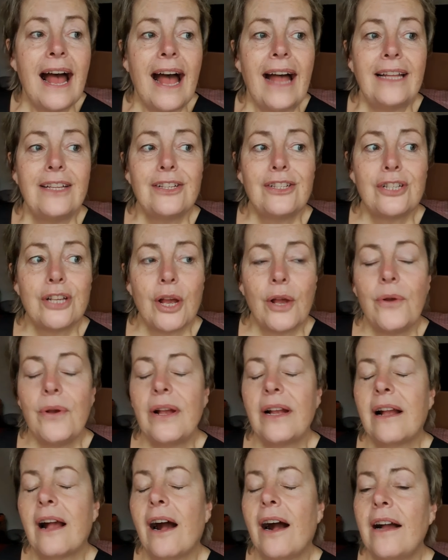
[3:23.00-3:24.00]
And so
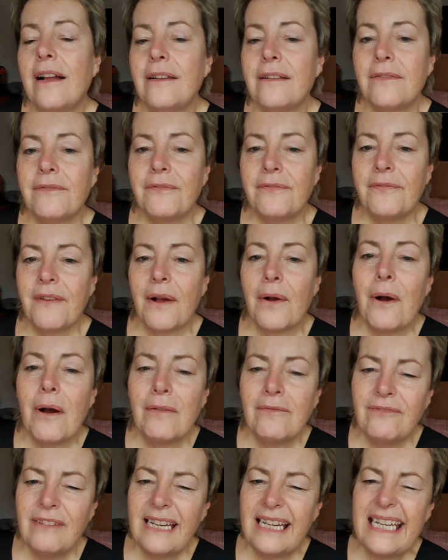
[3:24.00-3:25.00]
it kind of felt
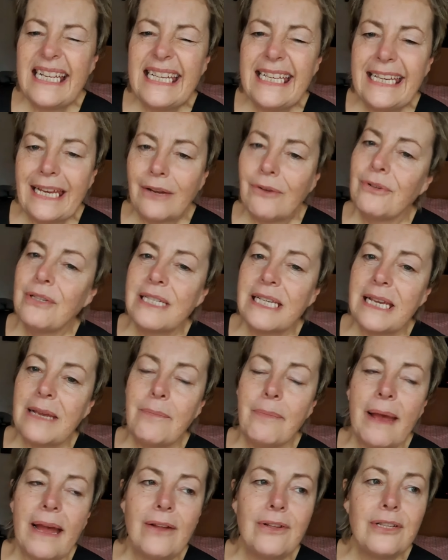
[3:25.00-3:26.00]
really guilty
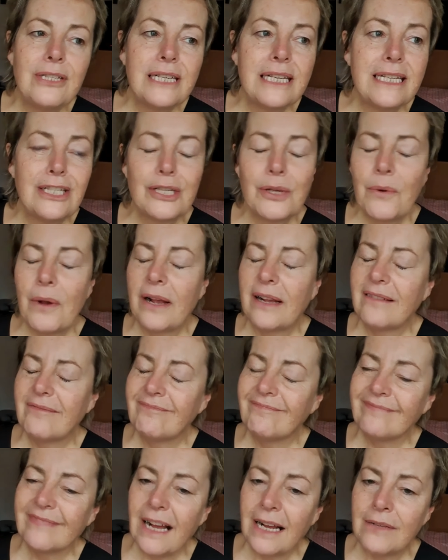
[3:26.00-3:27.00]
about it. So
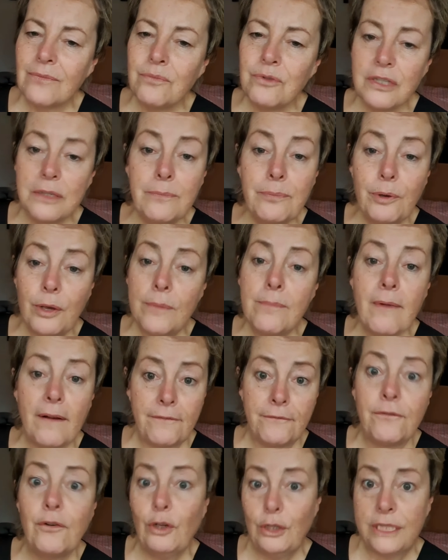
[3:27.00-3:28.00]
I wasn't putting my
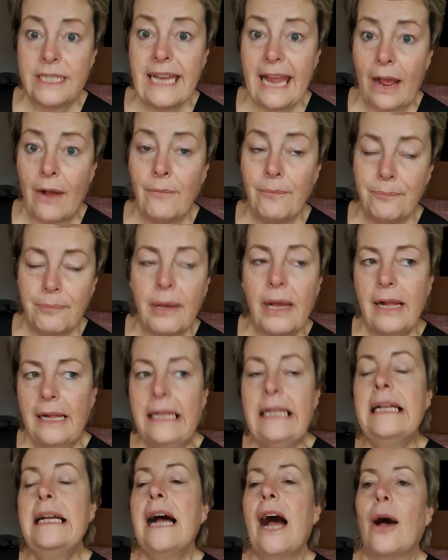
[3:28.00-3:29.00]
foot down, but
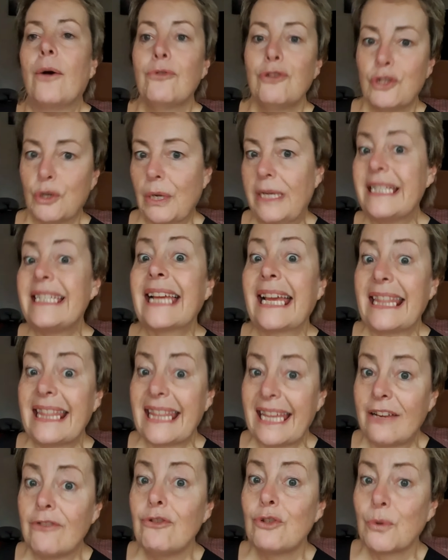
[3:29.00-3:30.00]
I was trying to get
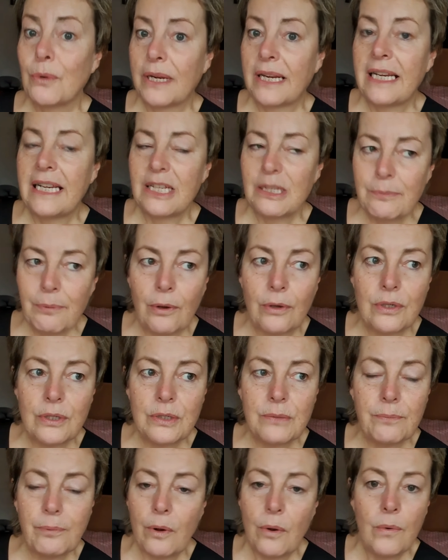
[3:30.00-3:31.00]
there as quickly as
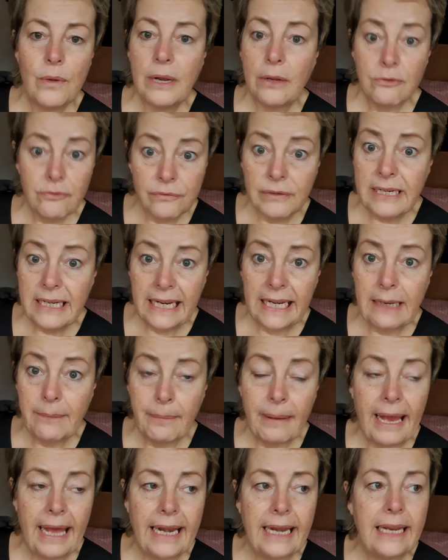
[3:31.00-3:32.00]
possible. And I was really in a
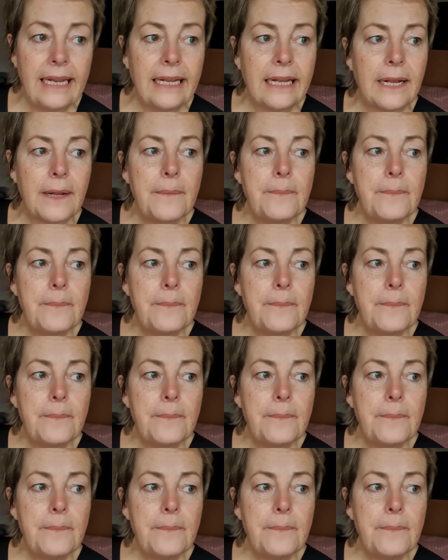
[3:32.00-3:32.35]
panic.